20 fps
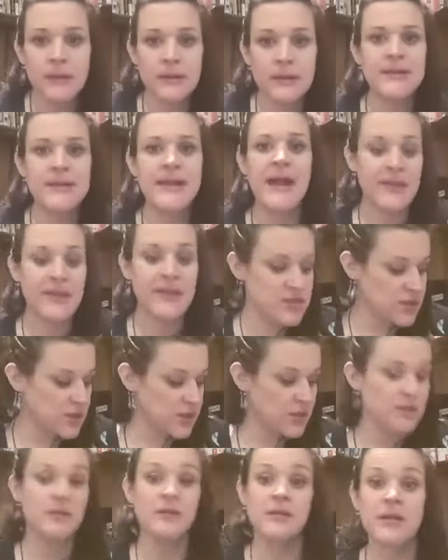Yeah, they
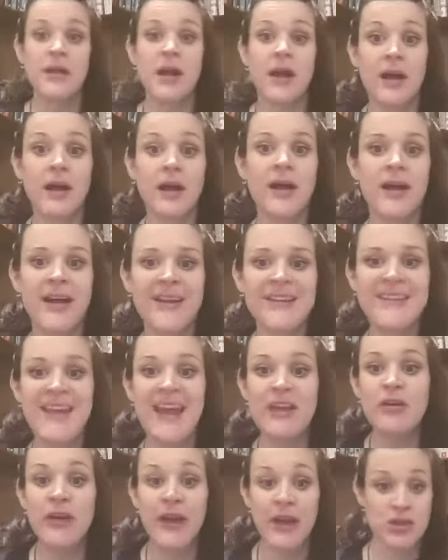do. Yeah,
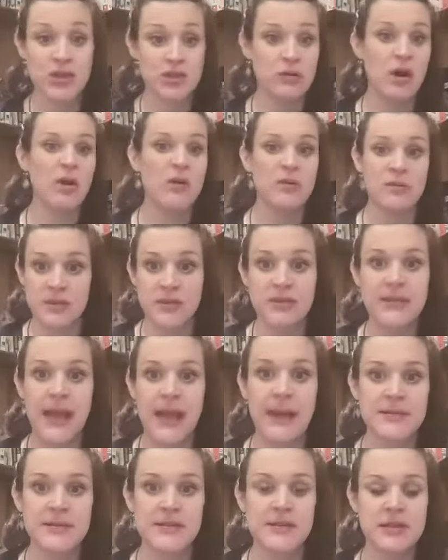you'll get trolled, and
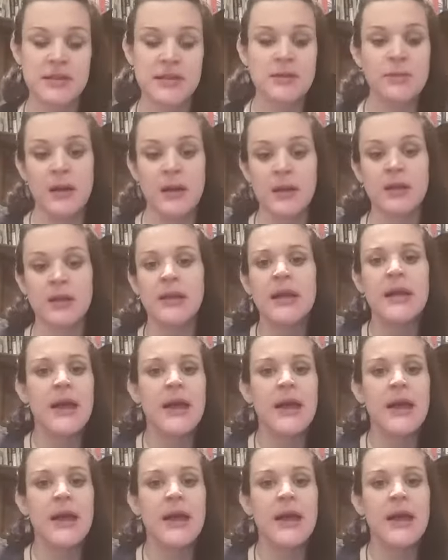yeah, absolutely you will.